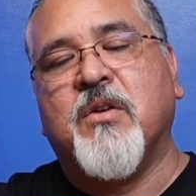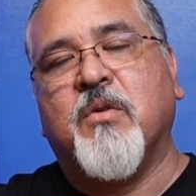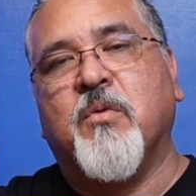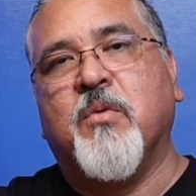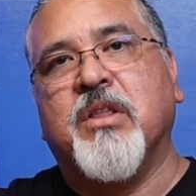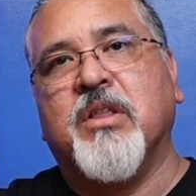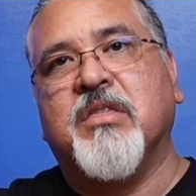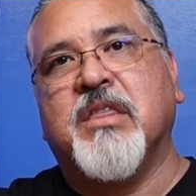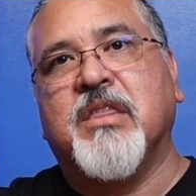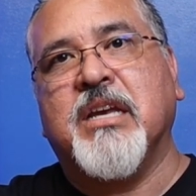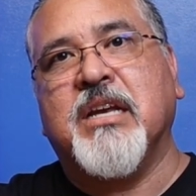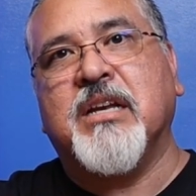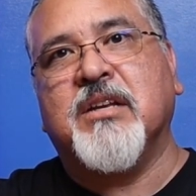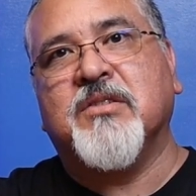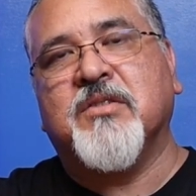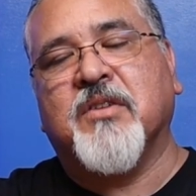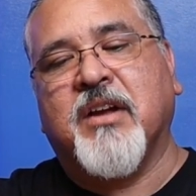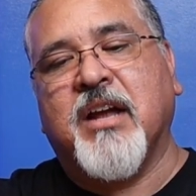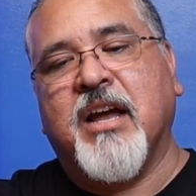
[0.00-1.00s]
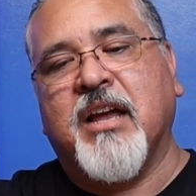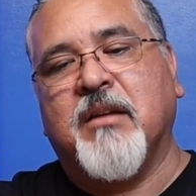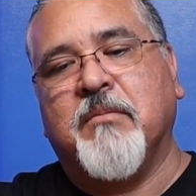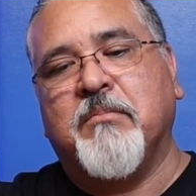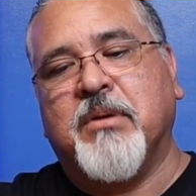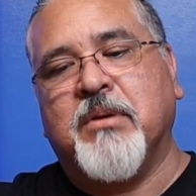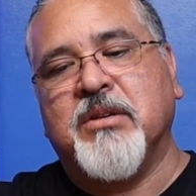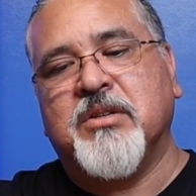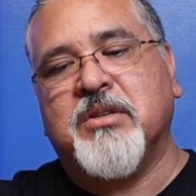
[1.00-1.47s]
when things are kind
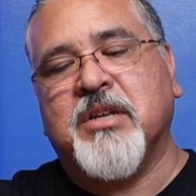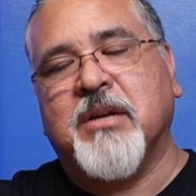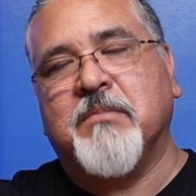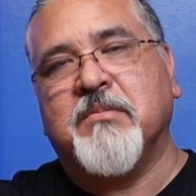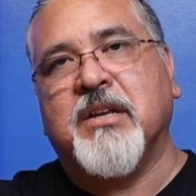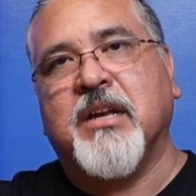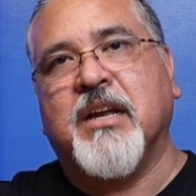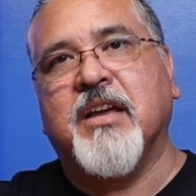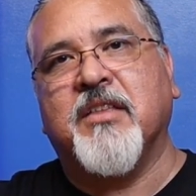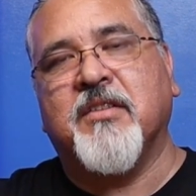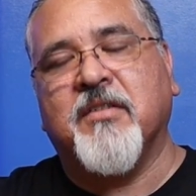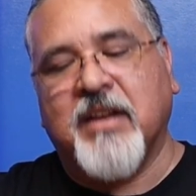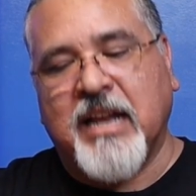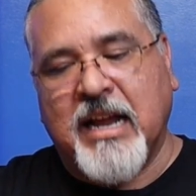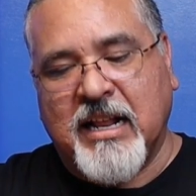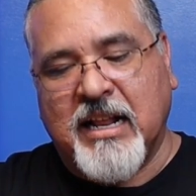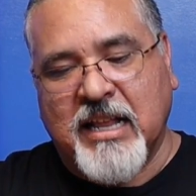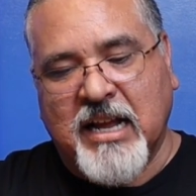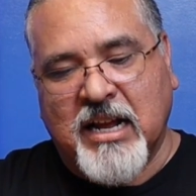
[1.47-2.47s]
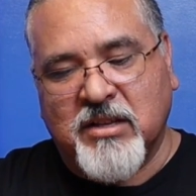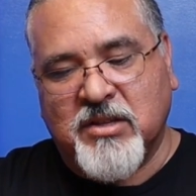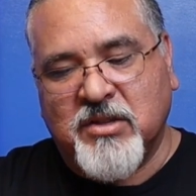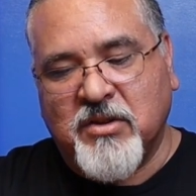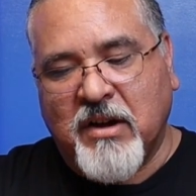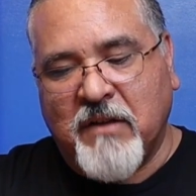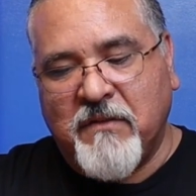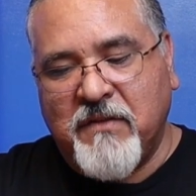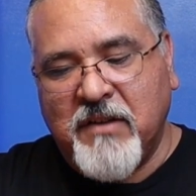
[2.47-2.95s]
of bunched up together like that.
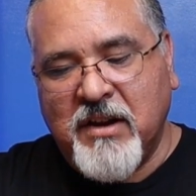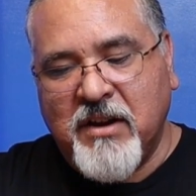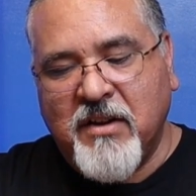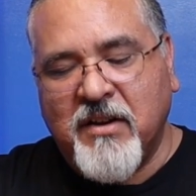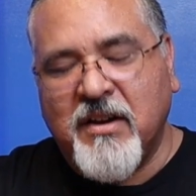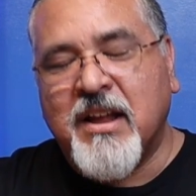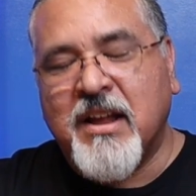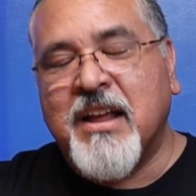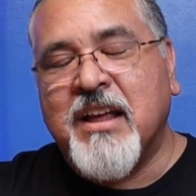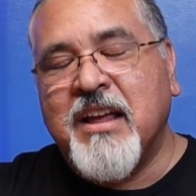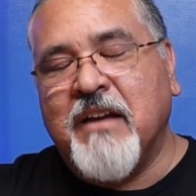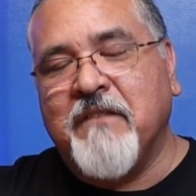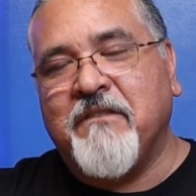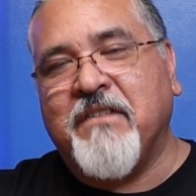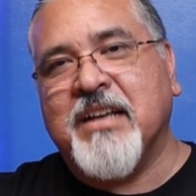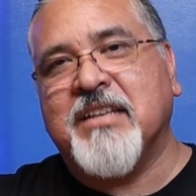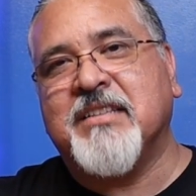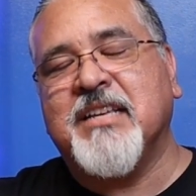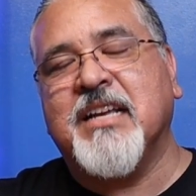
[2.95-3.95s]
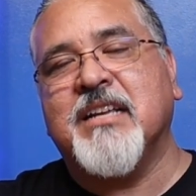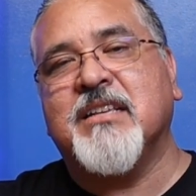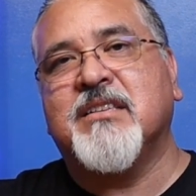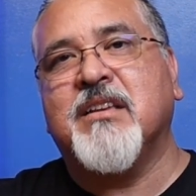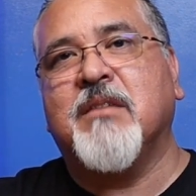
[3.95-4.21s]
So I figured if I set